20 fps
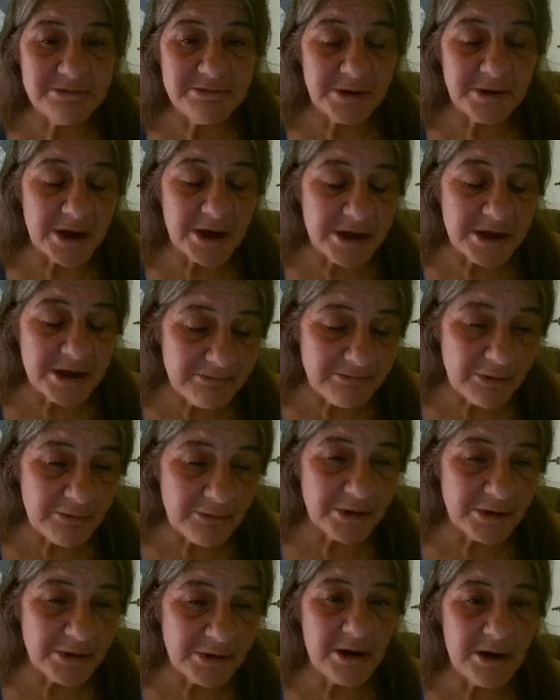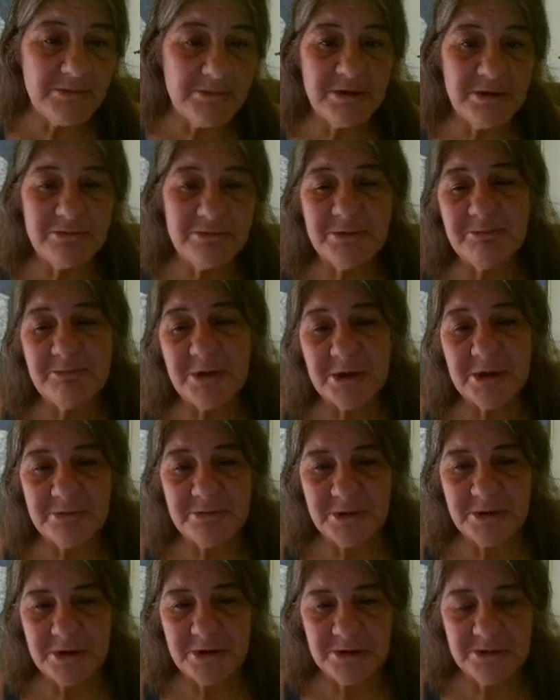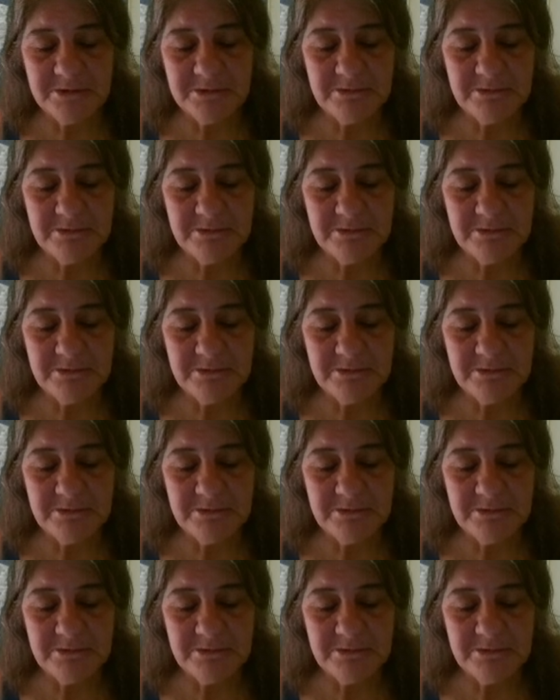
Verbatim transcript: but I have overcome every bit of it.